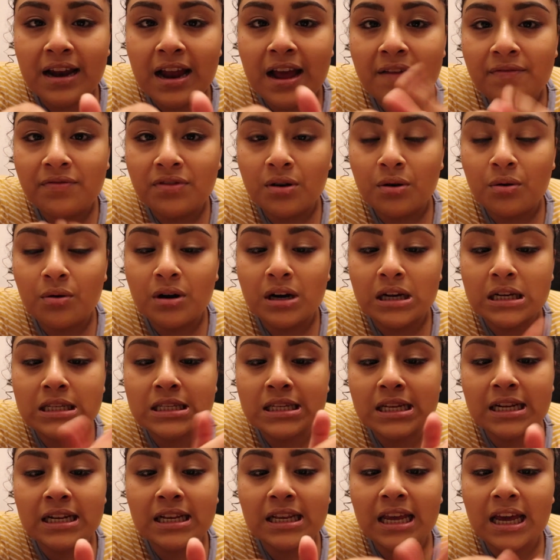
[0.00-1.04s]
afterwards
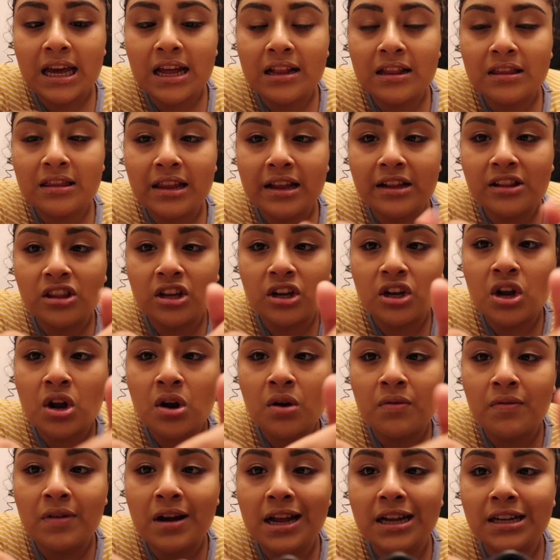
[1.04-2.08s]
and get like the
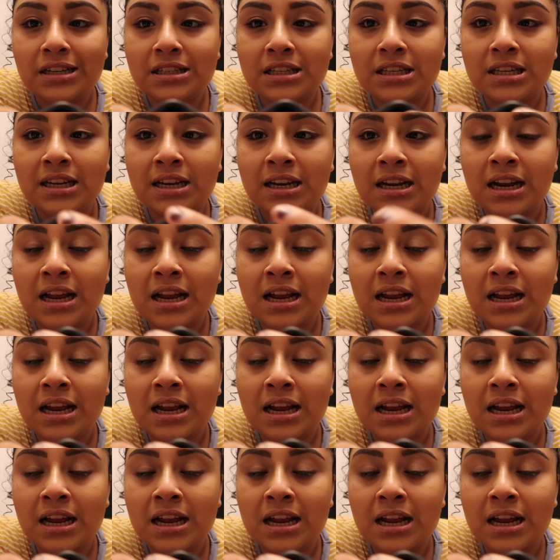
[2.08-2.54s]
correct